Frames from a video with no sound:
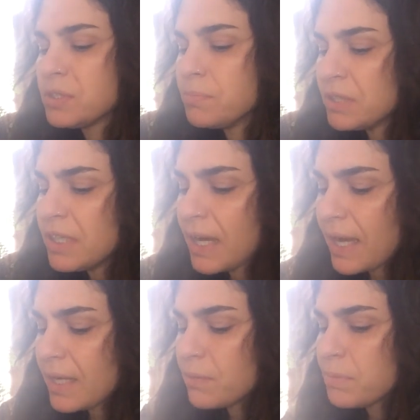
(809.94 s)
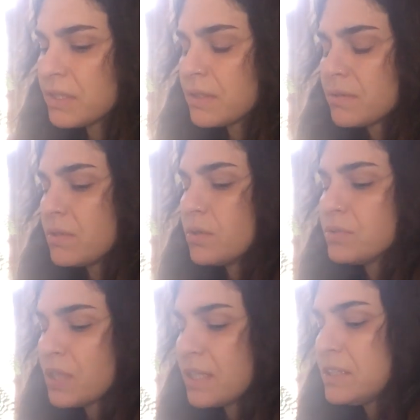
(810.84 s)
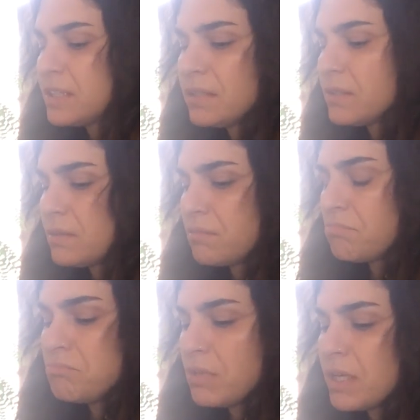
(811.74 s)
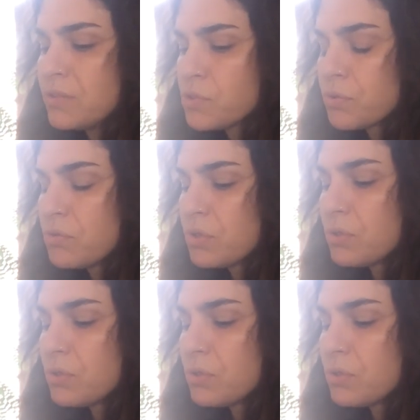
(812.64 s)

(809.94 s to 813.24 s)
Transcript: to be had. But th- those I see that in truth,